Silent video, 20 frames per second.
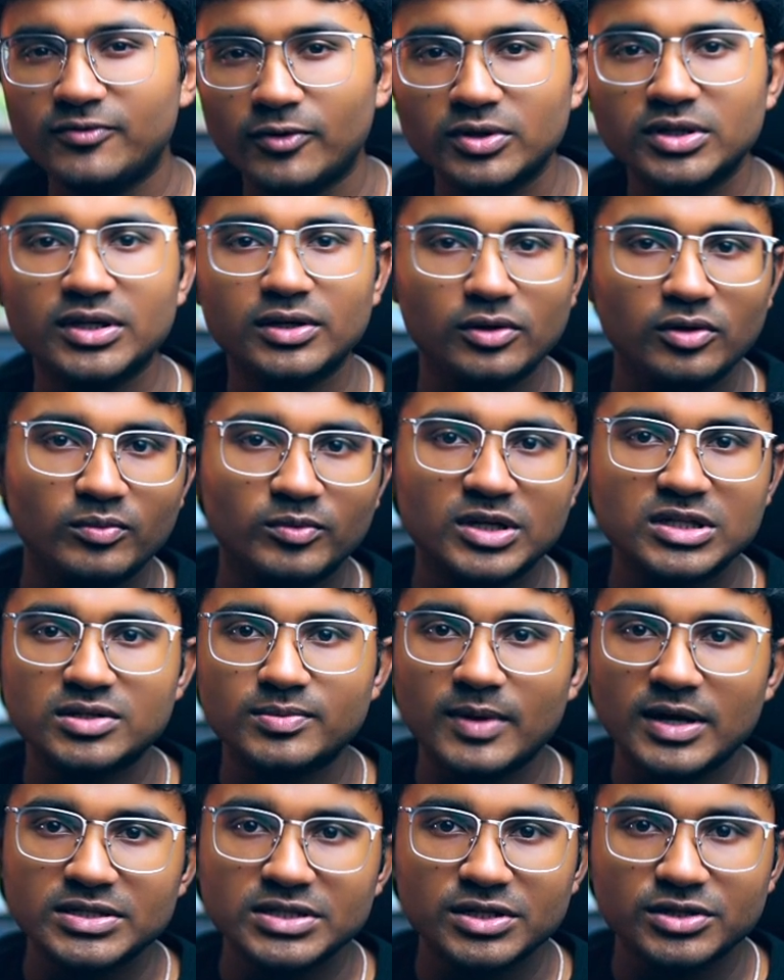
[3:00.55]
for the GNOME
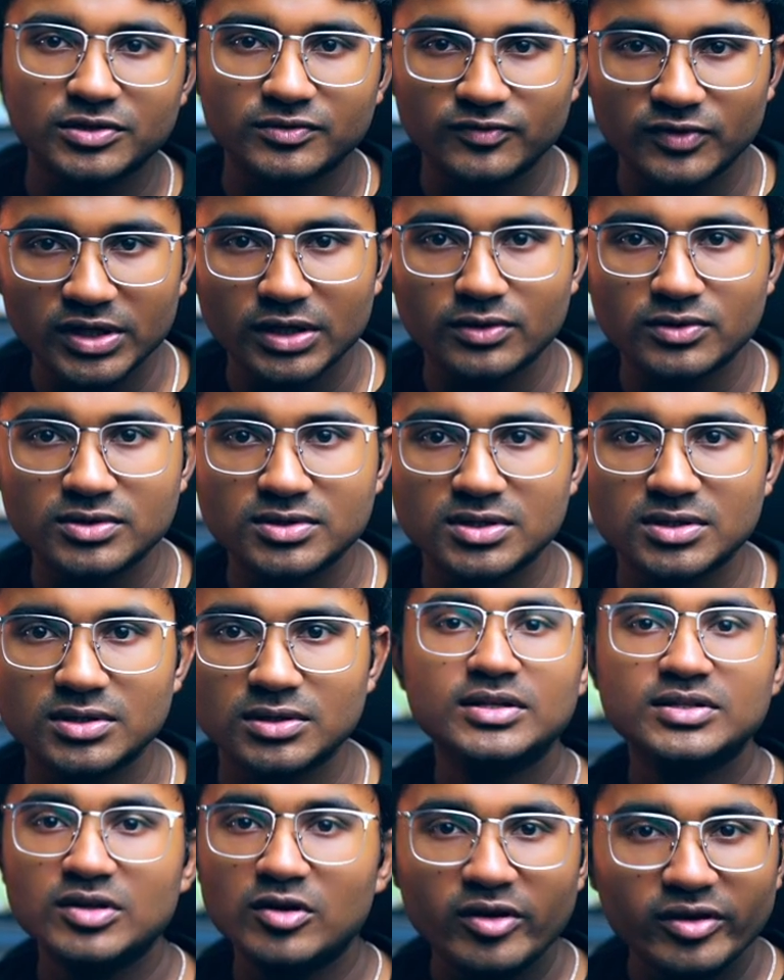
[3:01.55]
customization videos.
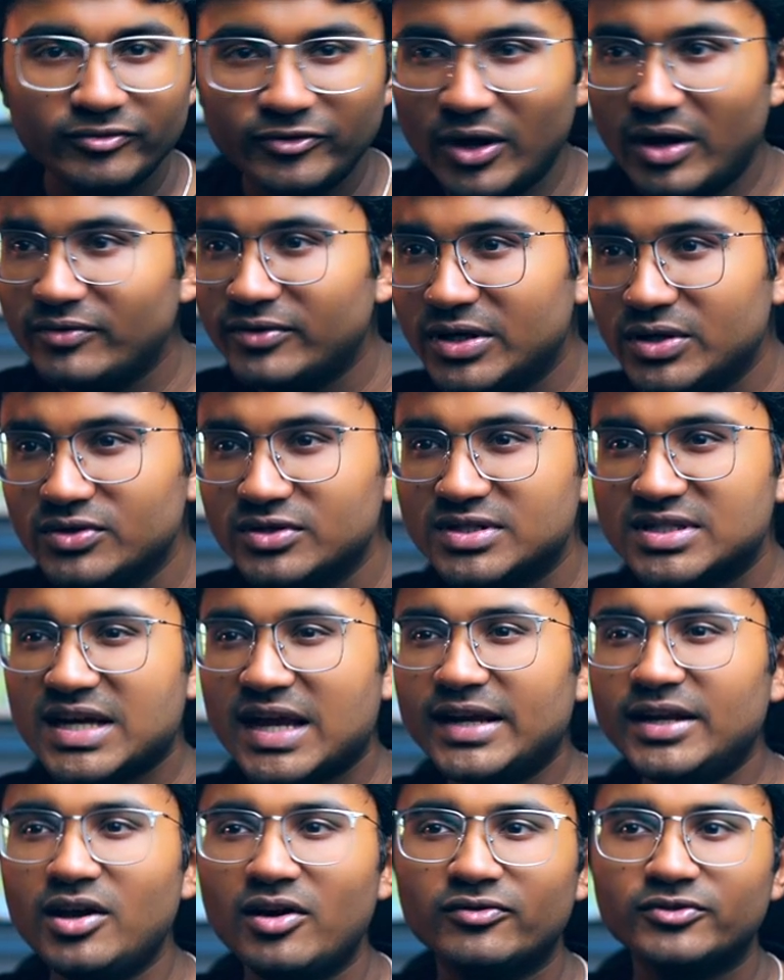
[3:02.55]
So if you have used
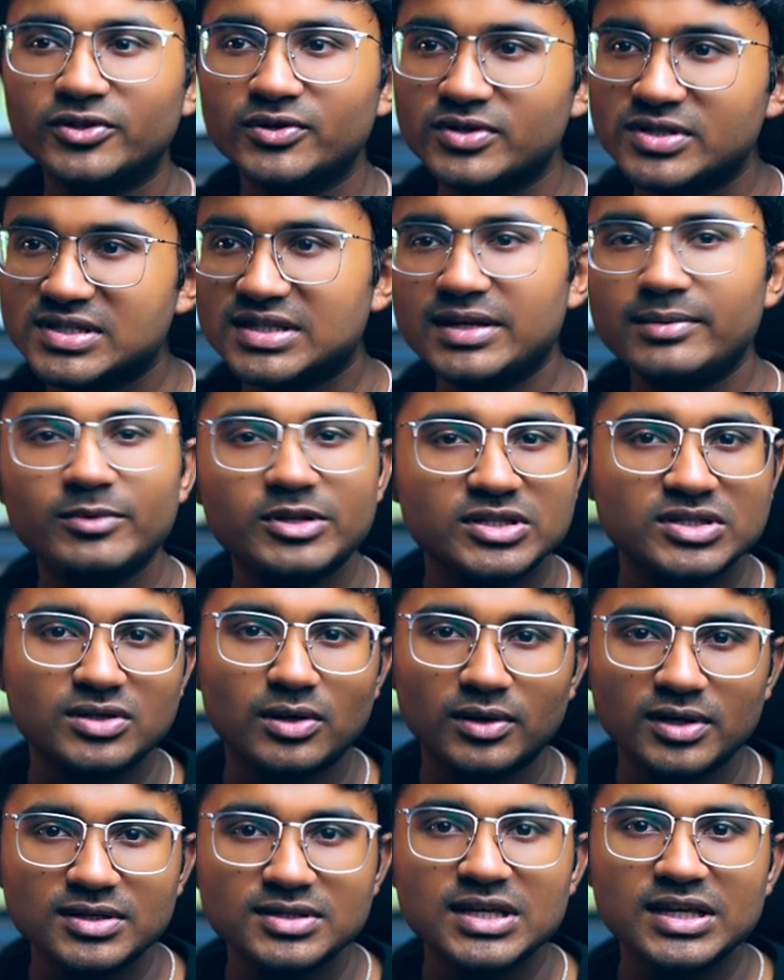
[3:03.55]
any of those theme
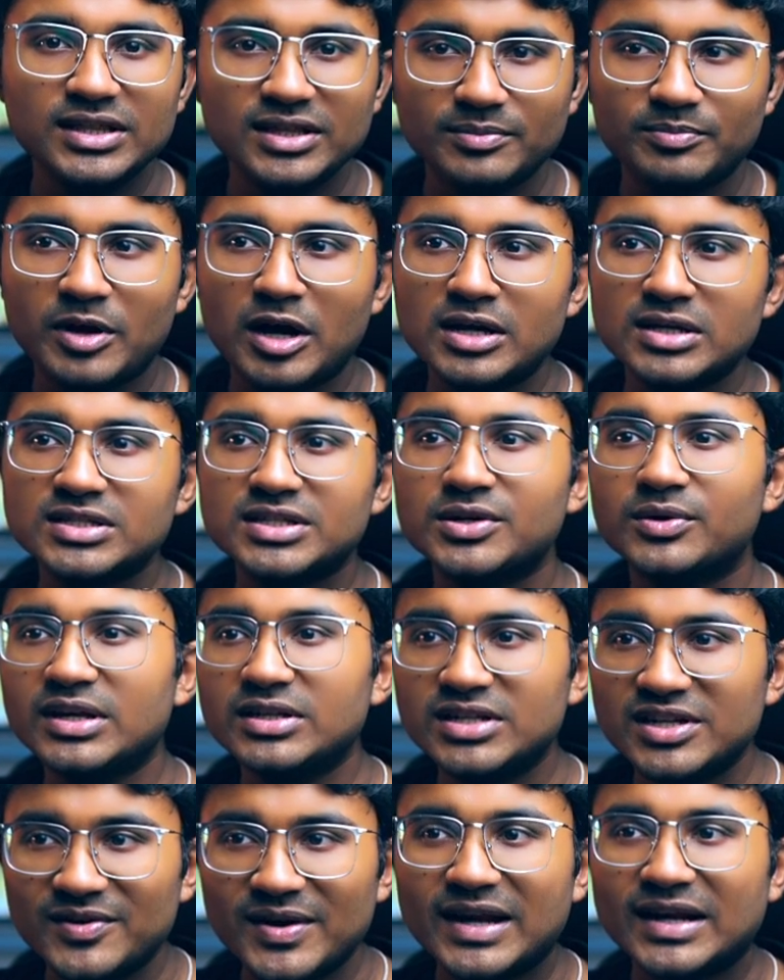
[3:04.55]
installers in the past, you can
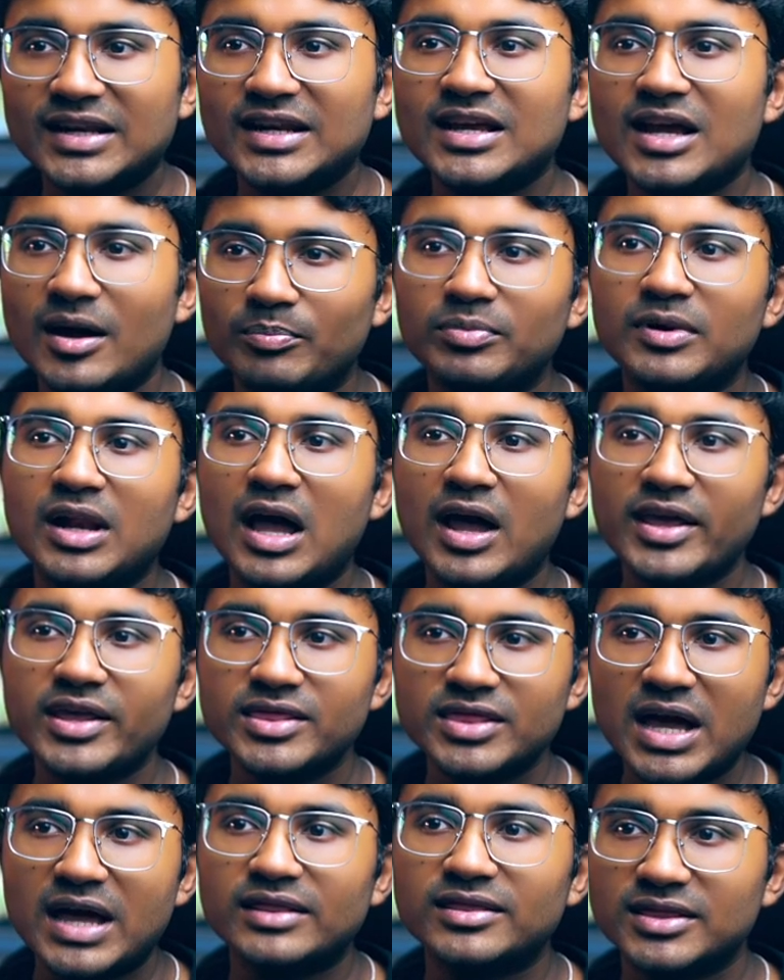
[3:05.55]
directly apply
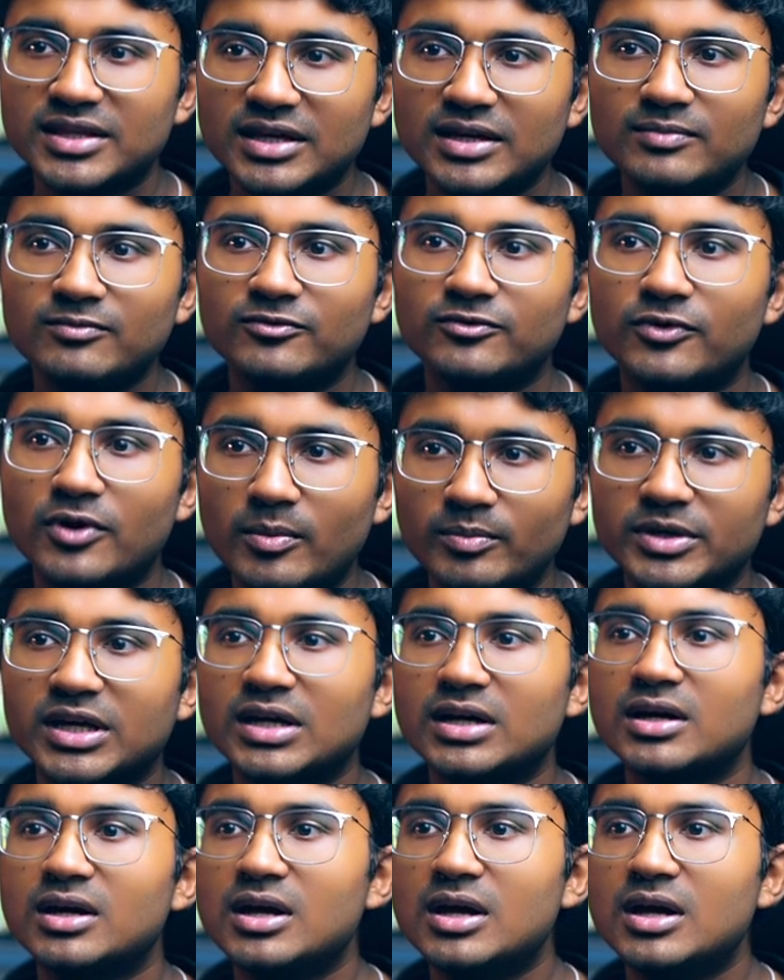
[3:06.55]
that theme from here.